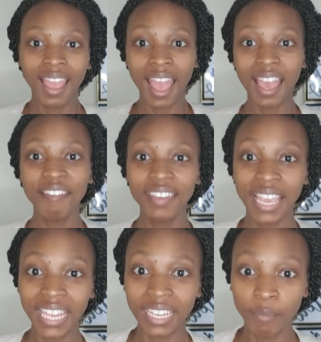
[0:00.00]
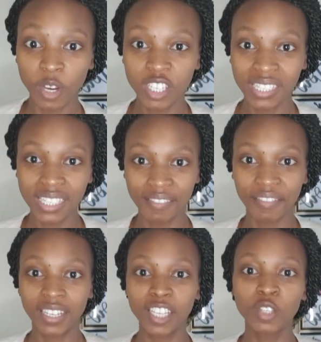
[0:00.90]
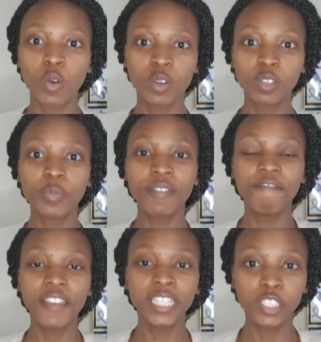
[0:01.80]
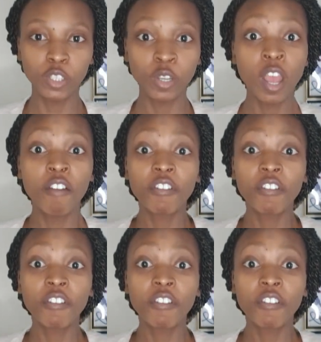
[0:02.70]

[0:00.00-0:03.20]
Having an emergency fund is going to prevent you